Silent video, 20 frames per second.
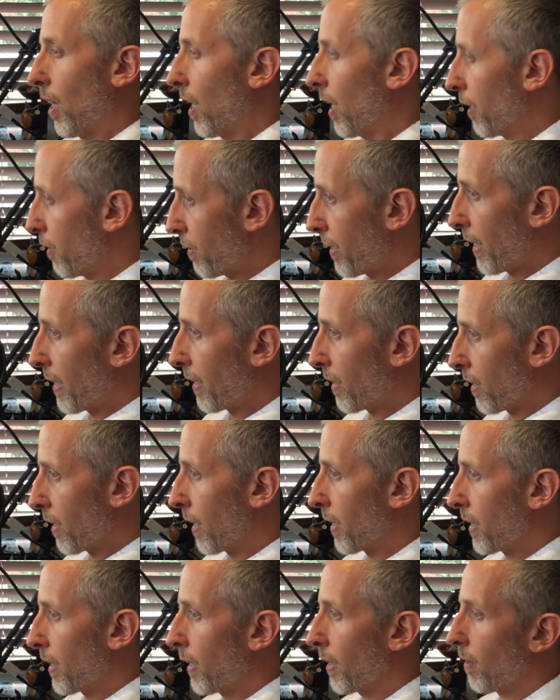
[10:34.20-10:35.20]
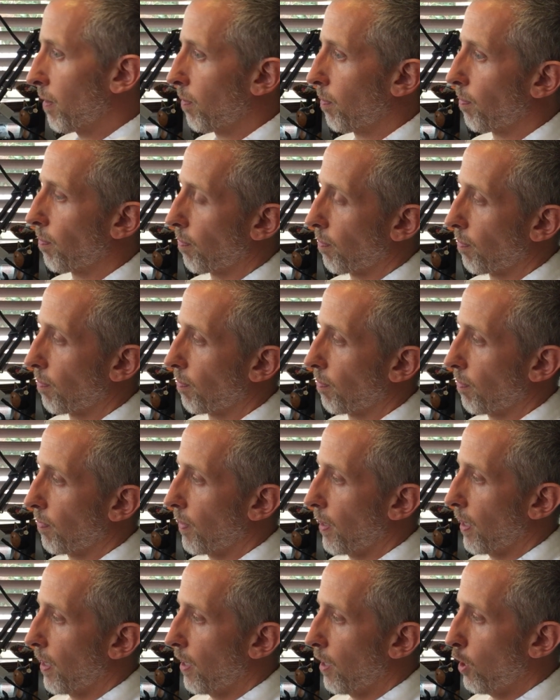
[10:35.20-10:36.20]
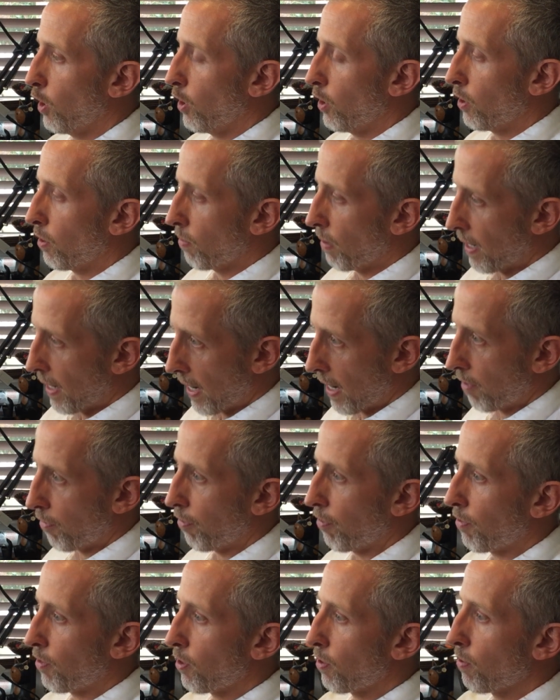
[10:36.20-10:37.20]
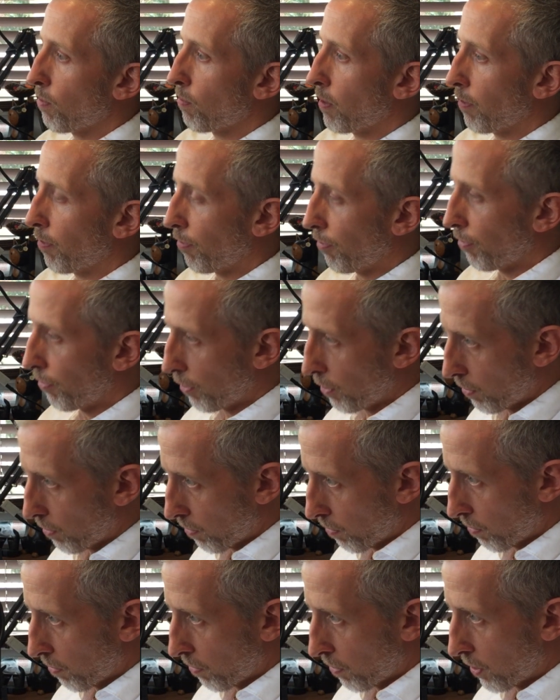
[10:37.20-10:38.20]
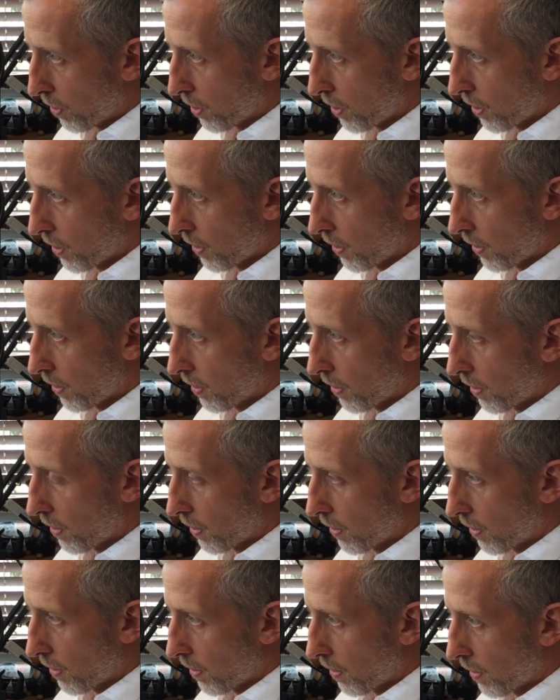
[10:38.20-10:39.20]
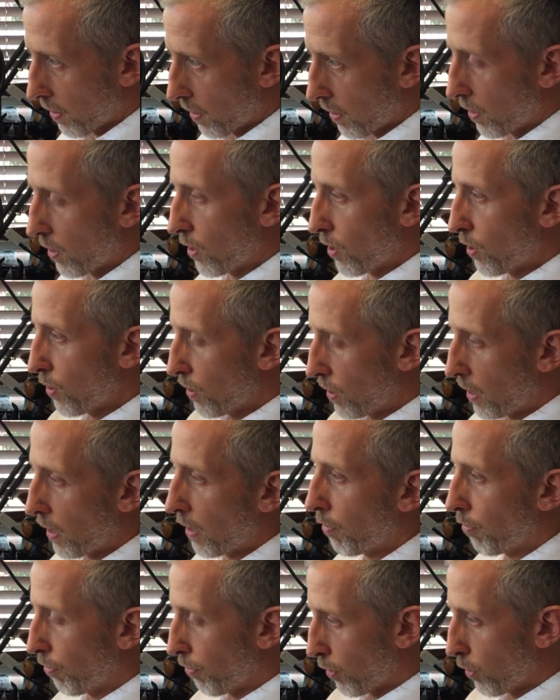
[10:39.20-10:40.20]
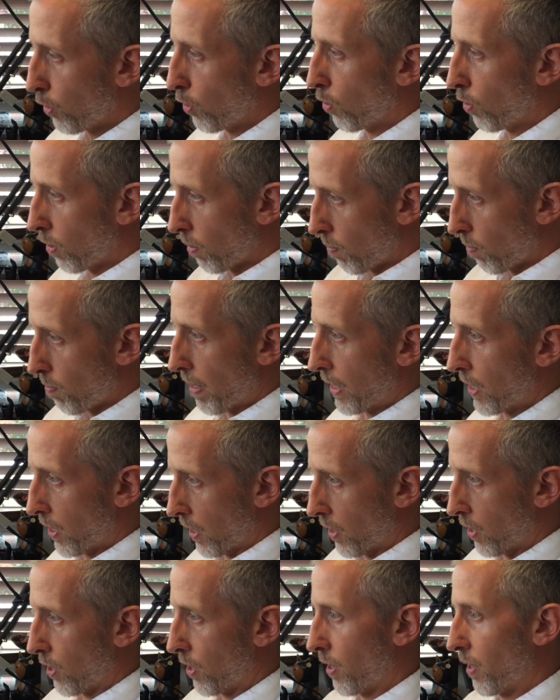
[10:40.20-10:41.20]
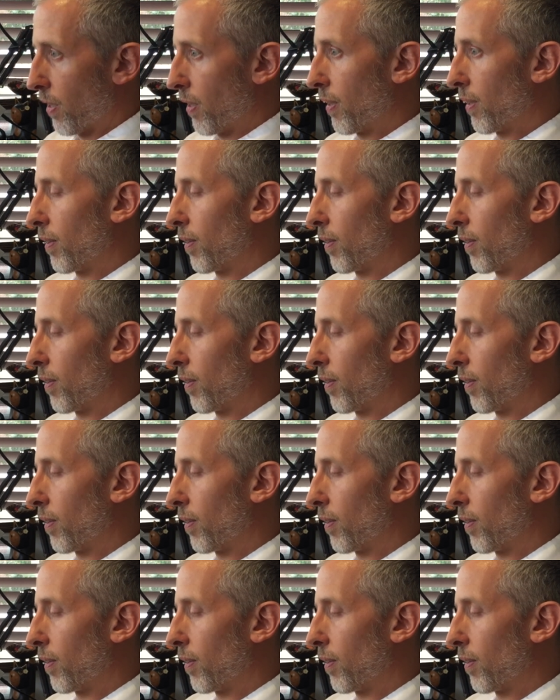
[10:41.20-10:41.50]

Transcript: Are you getting the idea? You have to refuse to give your message.